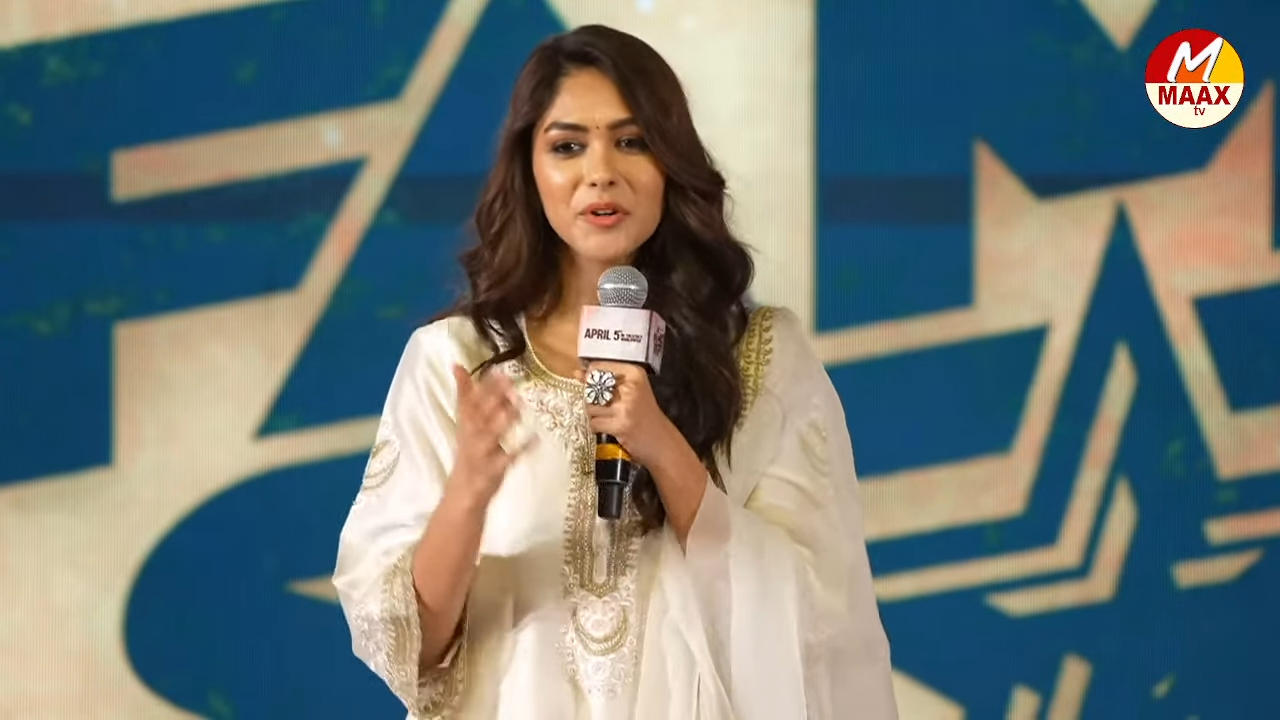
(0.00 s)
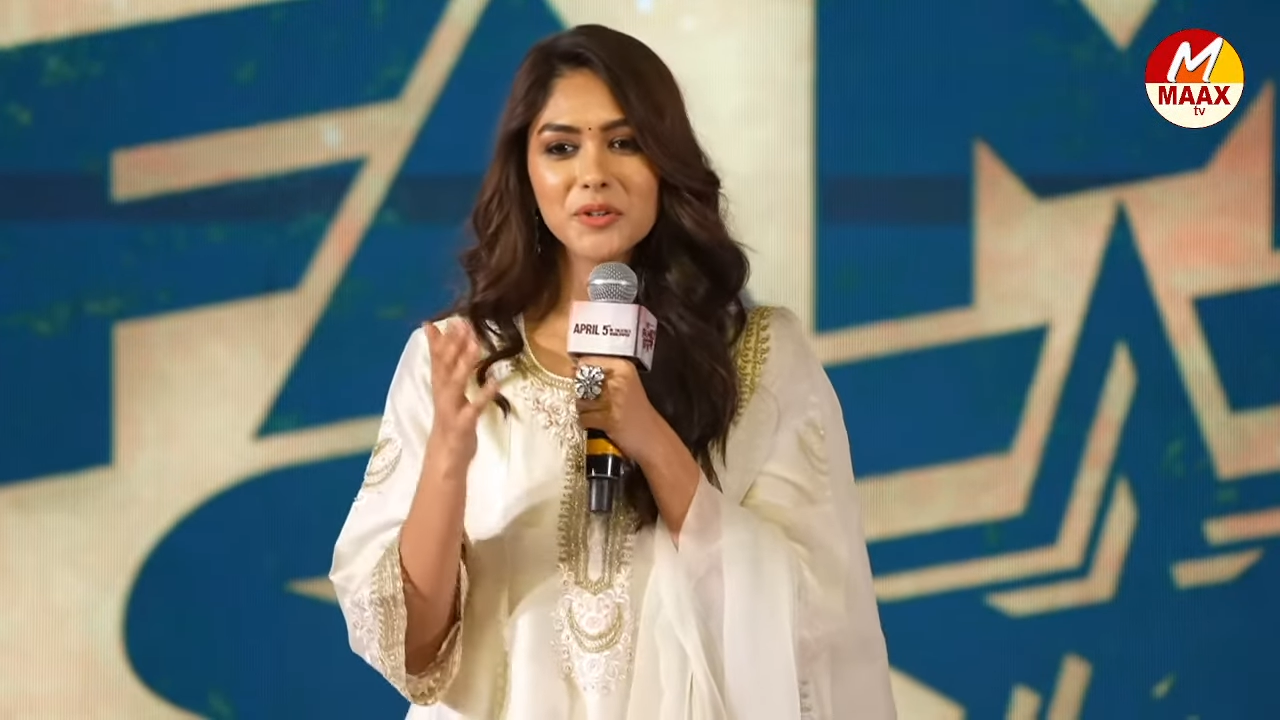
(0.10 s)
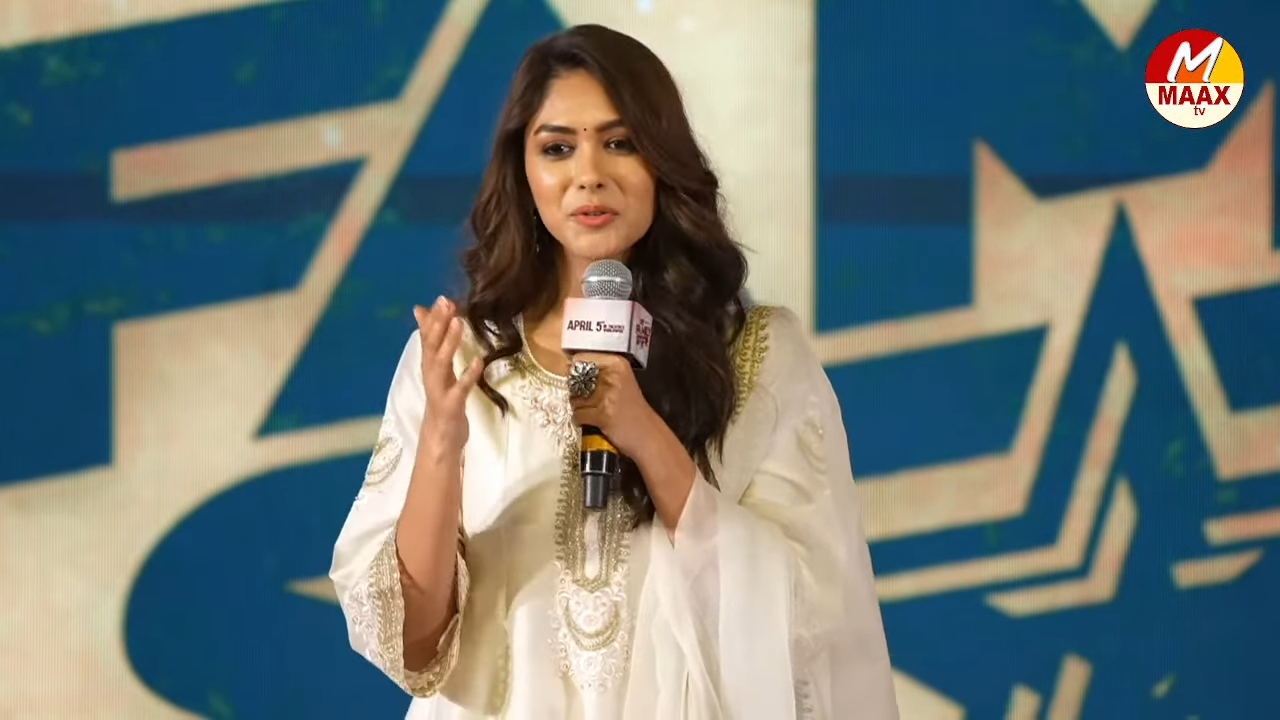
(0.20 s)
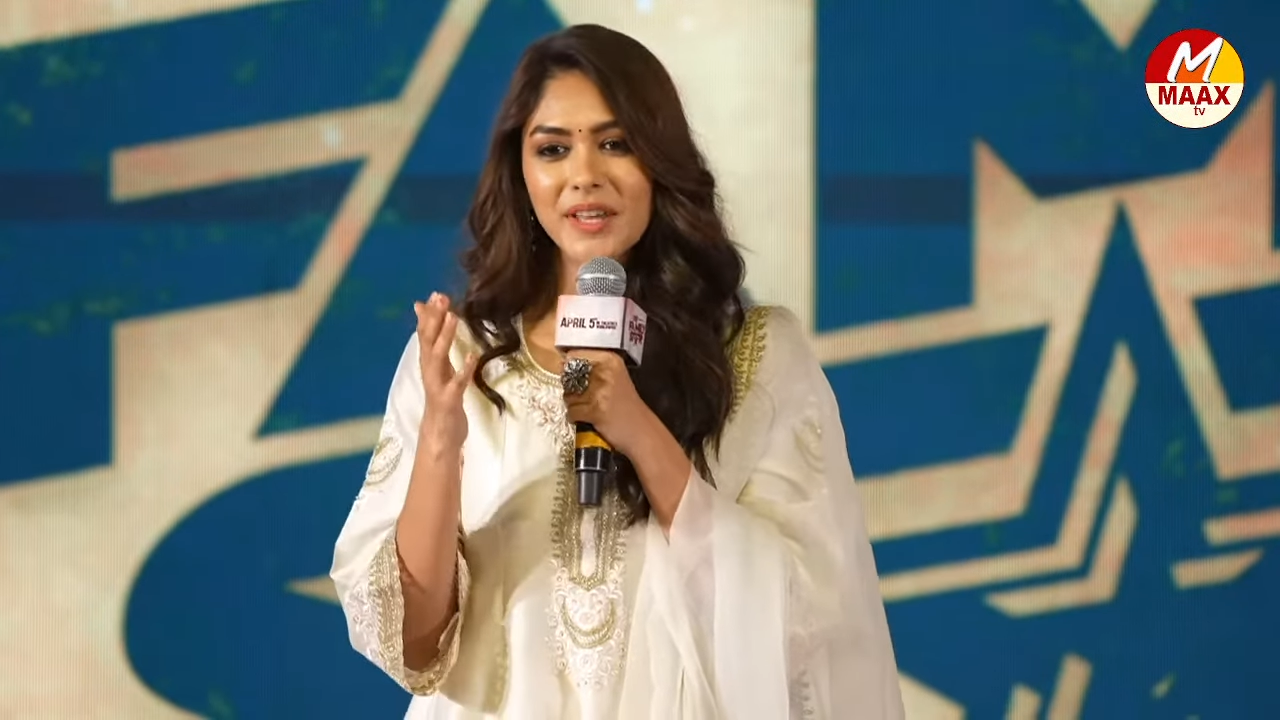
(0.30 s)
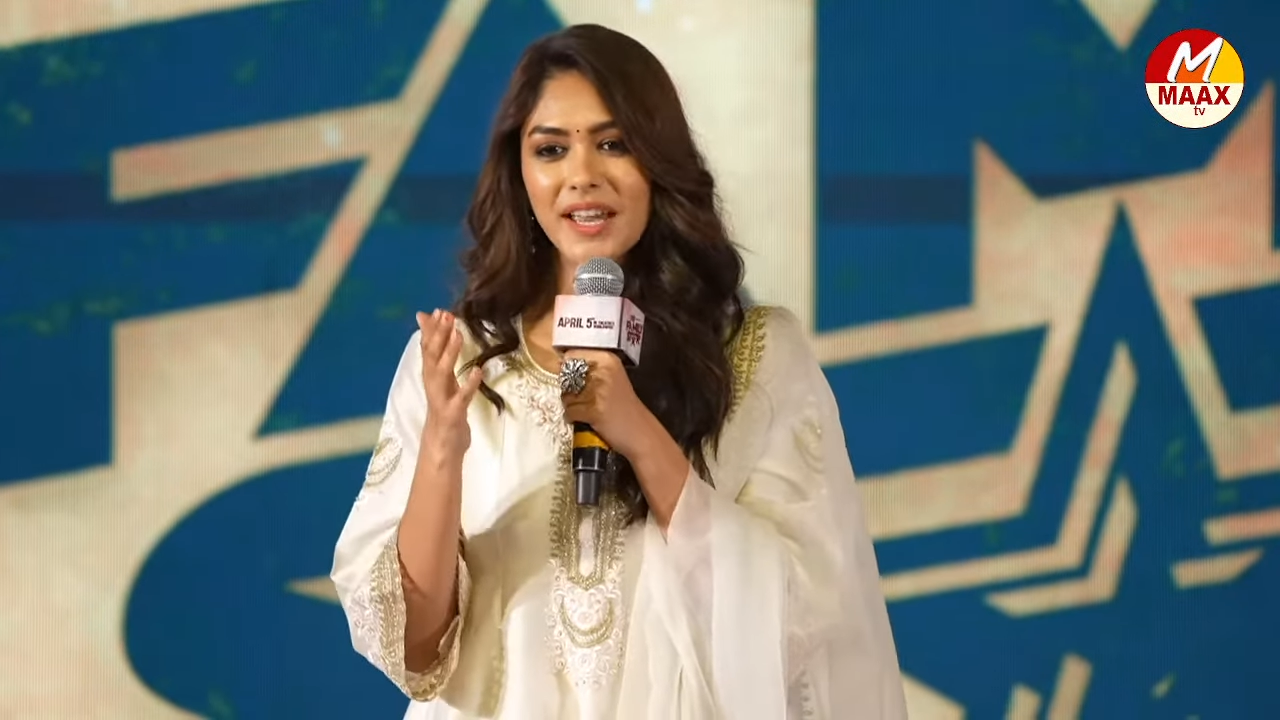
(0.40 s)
want to